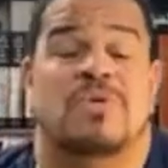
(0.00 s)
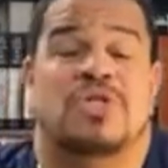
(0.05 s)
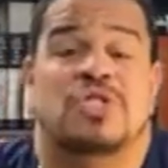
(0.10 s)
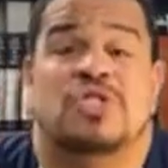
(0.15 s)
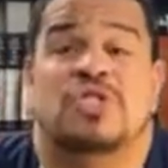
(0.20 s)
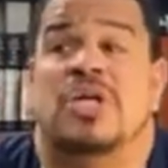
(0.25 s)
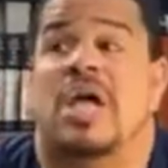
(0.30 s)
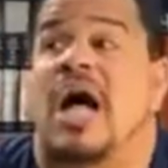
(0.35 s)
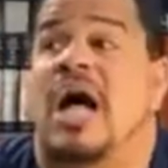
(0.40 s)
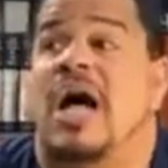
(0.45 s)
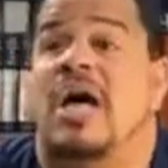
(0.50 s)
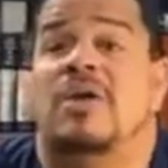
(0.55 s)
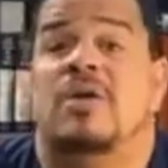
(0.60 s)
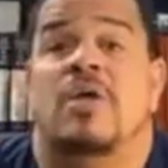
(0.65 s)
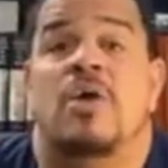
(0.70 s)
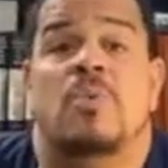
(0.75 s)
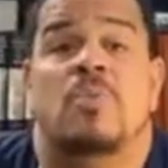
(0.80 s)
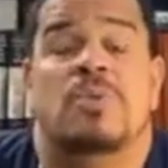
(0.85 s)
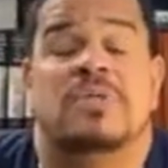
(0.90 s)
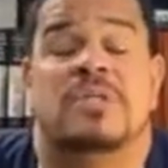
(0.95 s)
And when
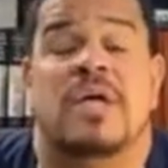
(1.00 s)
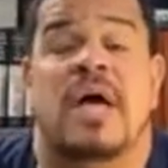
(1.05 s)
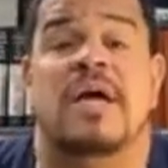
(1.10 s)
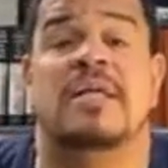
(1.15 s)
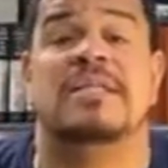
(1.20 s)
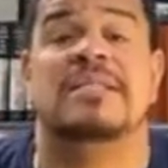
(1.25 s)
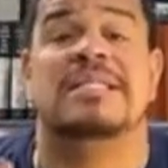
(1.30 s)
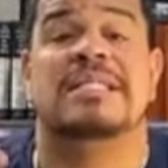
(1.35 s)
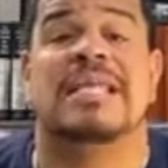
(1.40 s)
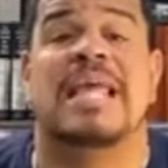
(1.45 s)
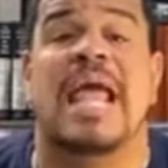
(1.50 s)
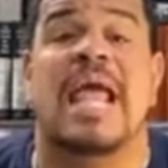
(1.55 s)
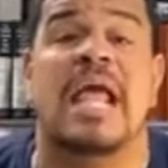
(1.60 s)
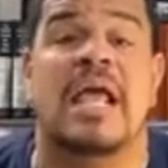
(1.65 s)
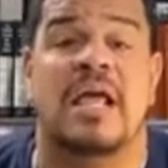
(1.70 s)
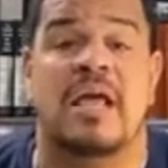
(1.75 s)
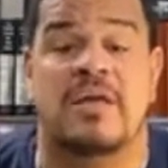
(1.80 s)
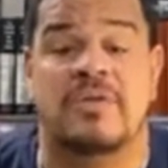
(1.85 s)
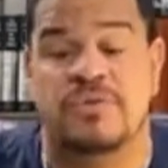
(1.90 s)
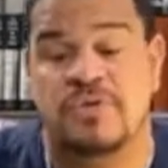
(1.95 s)
John was
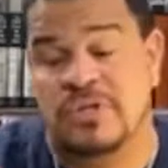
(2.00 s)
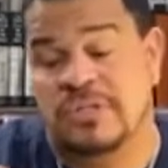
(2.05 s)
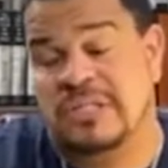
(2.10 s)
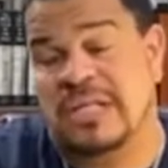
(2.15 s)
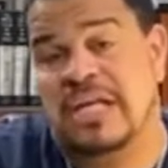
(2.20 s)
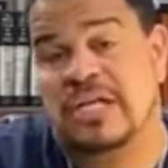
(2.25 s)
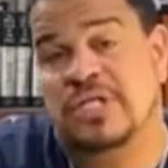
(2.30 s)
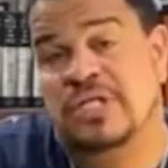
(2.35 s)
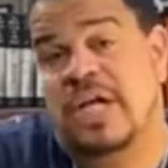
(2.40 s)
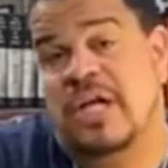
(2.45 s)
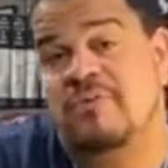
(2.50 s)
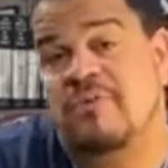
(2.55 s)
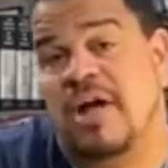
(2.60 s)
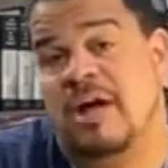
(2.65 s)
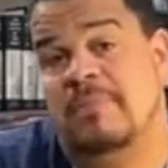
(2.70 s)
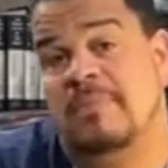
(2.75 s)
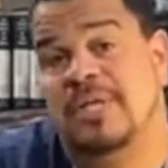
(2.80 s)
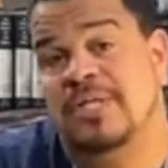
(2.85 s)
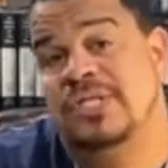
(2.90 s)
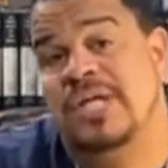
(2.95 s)
unscathed, just like
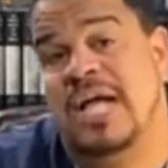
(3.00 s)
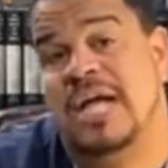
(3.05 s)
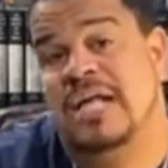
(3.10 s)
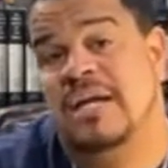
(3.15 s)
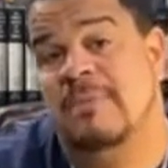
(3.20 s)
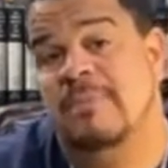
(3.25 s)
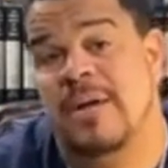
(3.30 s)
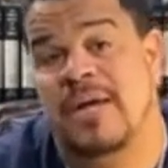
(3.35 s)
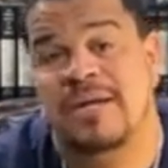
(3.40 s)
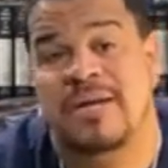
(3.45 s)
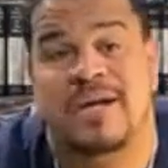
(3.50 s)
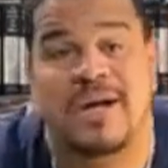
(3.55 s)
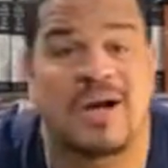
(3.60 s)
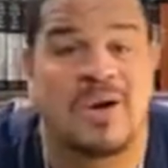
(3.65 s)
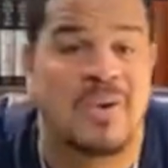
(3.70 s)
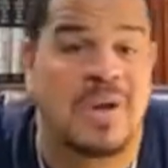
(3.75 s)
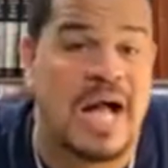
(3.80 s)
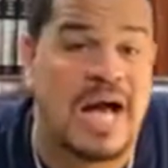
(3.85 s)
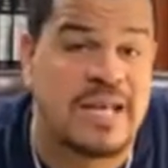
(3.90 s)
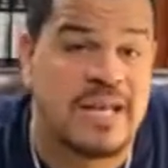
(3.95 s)
Shadrach, Meshach, and
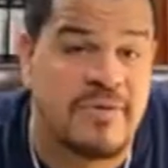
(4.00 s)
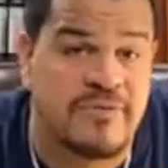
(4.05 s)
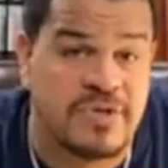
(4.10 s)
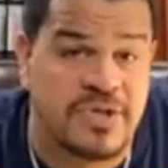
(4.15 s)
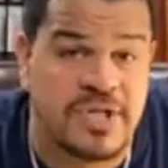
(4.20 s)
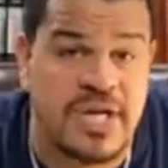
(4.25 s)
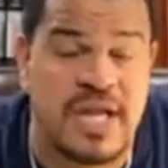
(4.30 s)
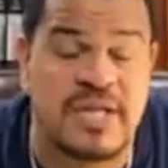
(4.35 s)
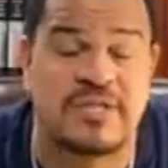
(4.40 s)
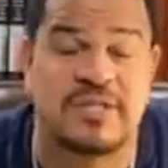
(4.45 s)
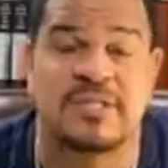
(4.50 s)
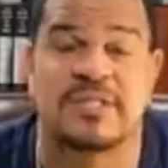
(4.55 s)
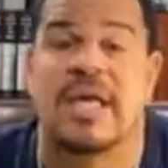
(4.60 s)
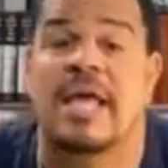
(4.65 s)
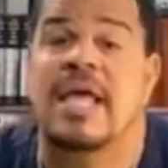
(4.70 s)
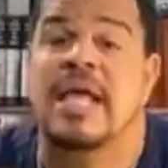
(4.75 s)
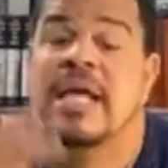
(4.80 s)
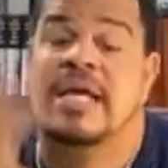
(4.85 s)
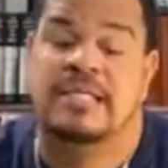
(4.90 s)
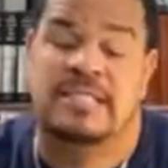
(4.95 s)
Abednego, God never
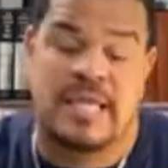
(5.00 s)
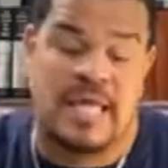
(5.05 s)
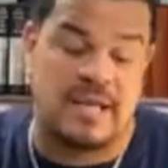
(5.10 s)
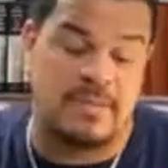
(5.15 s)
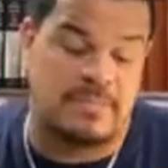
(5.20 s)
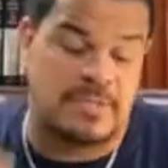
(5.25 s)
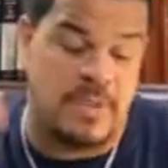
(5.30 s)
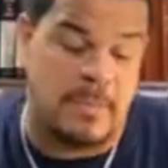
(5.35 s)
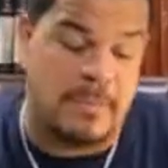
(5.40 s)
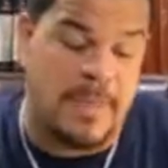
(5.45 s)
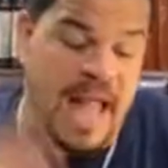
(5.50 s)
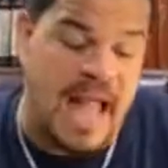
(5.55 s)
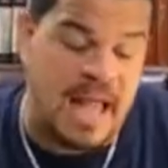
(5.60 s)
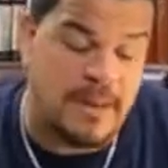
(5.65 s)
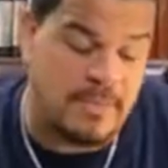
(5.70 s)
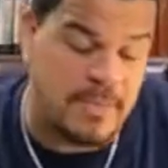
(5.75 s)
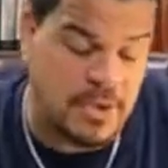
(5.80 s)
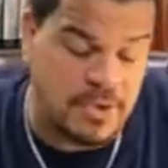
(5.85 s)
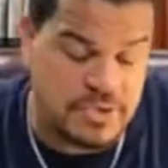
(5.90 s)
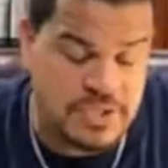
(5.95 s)
changes, he sent him to
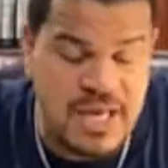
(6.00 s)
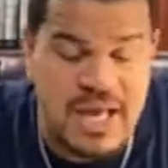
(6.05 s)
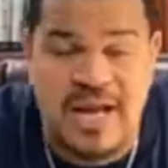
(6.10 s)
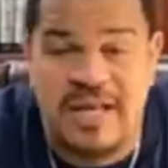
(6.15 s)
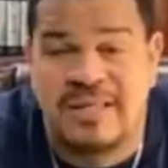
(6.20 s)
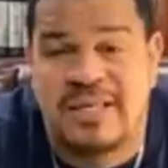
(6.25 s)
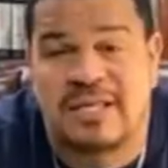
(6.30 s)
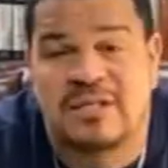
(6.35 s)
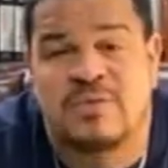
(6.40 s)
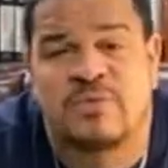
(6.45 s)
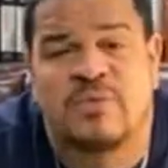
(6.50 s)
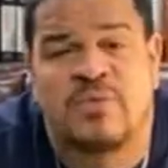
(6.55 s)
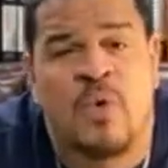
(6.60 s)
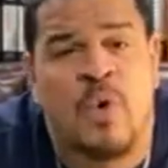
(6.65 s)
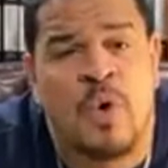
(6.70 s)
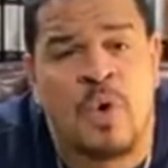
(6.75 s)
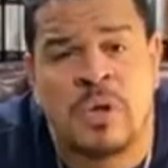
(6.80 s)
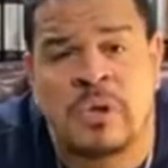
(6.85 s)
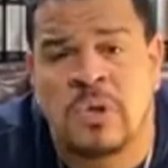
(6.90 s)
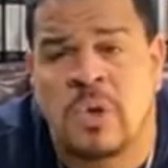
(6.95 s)
Patmos, this
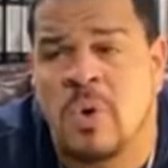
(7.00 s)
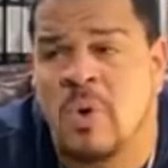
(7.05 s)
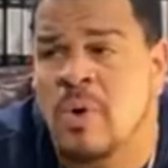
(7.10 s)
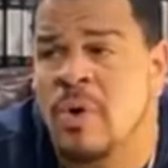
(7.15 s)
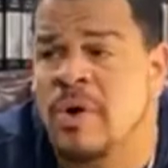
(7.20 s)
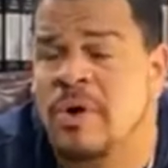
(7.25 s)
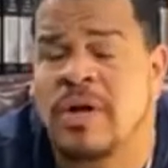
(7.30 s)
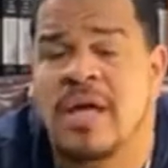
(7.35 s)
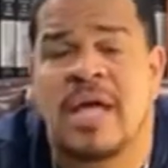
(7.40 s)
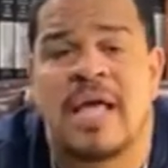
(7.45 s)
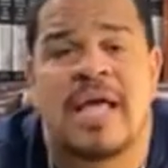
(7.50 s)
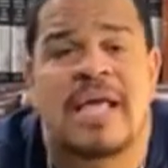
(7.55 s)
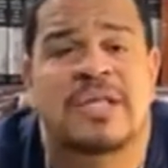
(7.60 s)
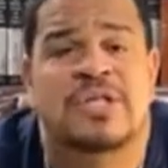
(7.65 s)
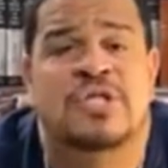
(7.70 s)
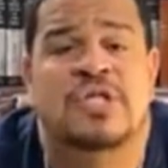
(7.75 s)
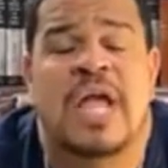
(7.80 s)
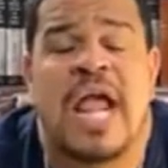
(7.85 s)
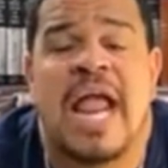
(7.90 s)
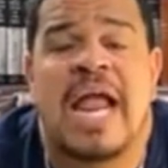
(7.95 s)
forlorn
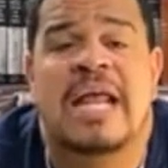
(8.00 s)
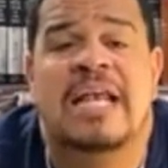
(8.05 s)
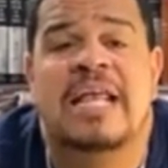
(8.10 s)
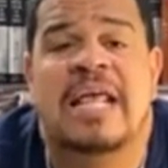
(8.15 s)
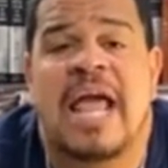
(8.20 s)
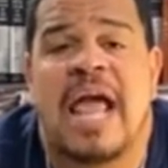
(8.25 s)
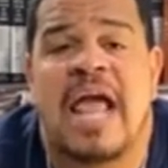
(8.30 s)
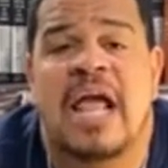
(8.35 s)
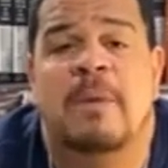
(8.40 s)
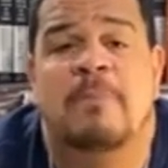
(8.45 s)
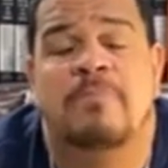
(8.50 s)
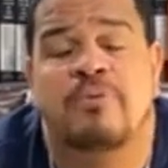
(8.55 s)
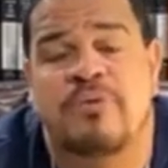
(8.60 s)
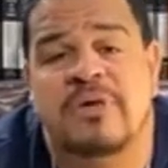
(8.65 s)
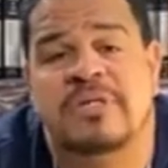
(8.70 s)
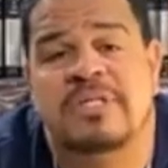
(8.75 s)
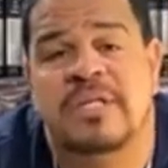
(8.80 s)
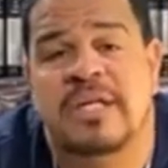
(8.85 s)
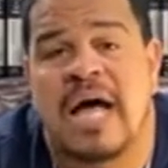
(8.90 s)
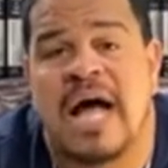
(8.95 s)
chain gang
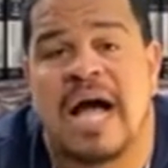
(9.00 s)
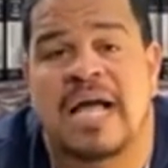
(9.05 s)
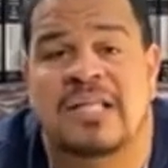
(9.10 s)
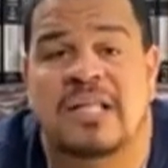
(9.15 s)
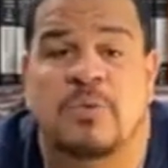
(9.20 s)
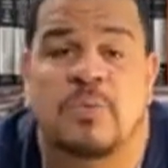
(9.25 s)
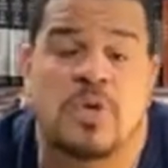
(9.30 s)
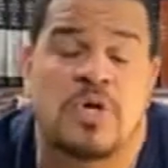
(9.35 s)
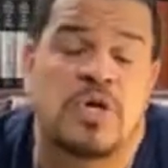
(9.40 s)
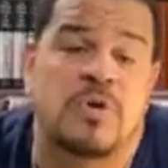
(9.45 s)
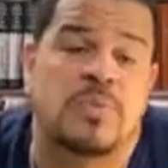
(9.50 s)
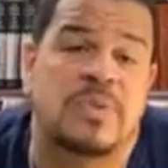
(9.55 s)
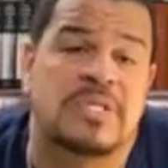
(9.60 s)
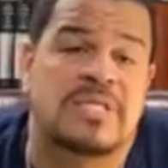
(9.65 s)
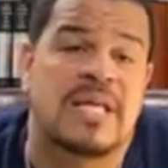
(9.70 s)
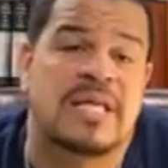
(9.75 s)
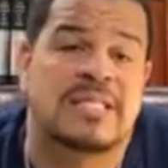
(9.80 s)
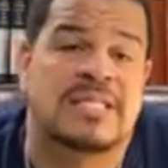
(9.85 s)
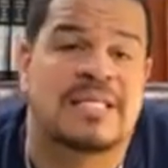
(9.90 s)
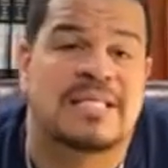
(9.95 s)
prison island where you
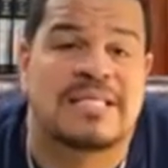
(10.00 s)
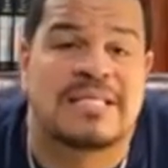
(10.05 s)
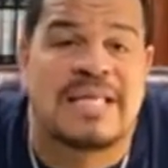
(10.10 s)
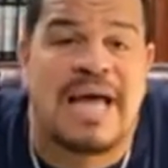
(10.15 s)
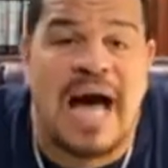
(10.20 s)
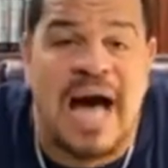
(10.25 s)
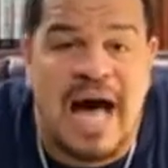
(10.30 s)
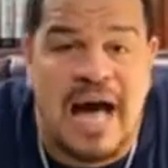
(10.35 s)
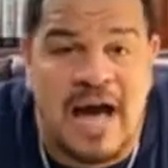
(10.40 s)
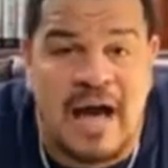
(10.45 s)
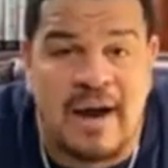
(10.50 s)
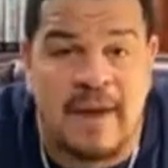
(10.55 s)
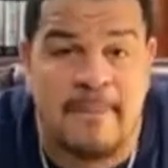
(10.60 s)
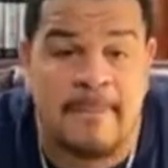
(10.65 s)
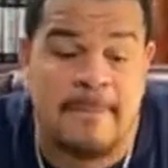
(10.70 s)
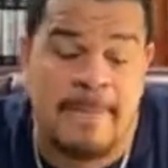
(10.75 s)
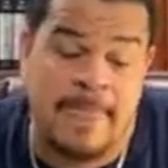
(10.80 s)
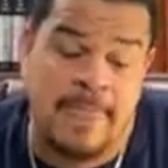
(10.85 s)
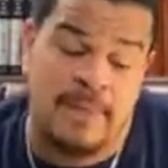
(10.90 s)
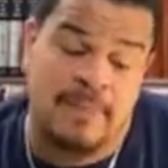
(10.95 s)
were sent to die.
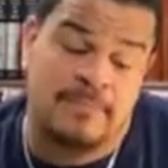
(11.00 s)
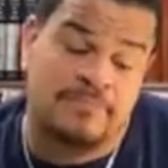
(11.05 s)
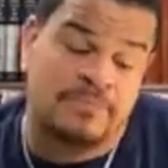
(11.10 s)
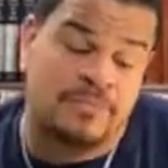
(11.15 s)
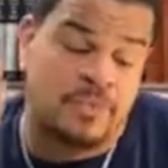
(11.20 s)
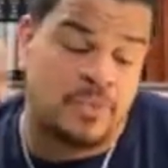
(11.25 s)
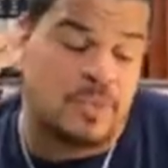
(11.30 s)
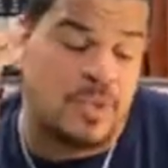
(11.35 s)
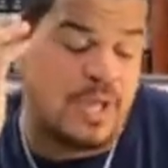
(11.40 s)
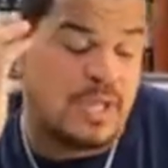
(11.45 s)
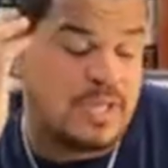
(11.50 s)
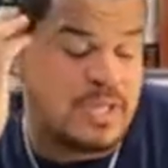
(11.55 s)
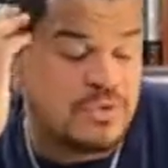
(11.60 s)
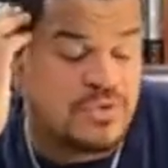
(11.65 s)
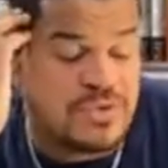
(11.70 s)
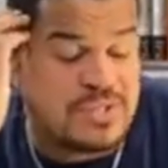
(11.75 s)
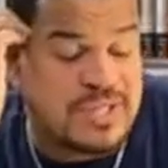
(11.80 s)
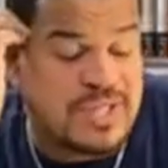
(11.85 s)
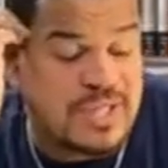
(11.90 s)
Well,